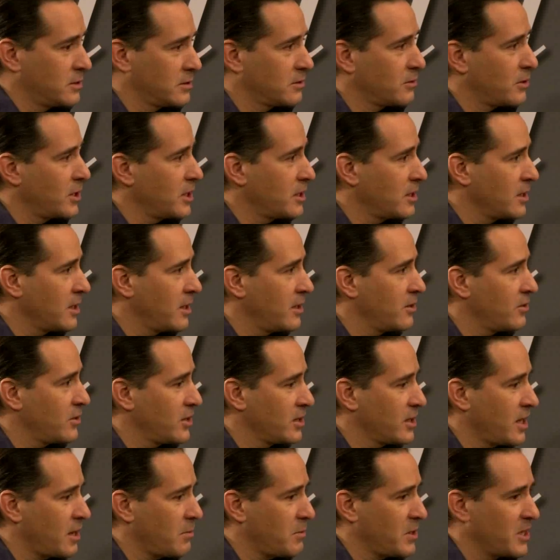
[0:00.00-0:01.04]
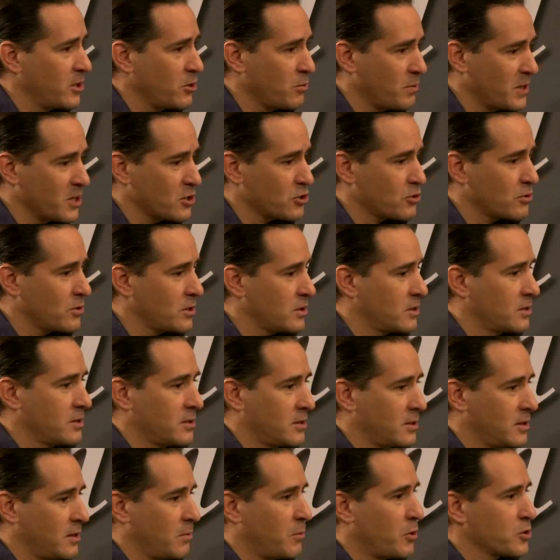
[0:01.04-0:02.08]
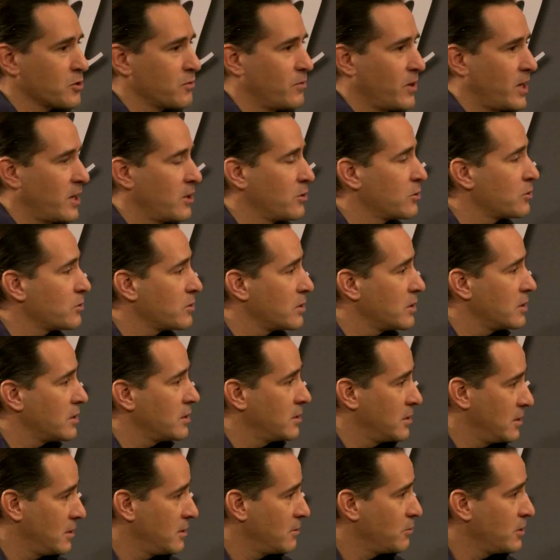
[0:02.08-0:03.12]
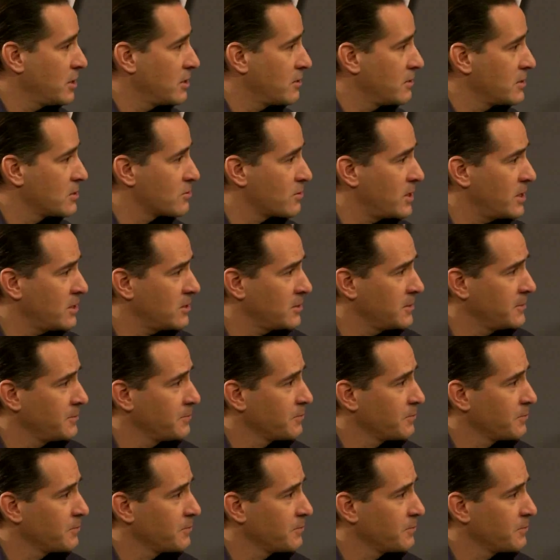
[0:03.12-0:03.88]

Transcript: creating anything double, and you make sure that the most value to the reader is right.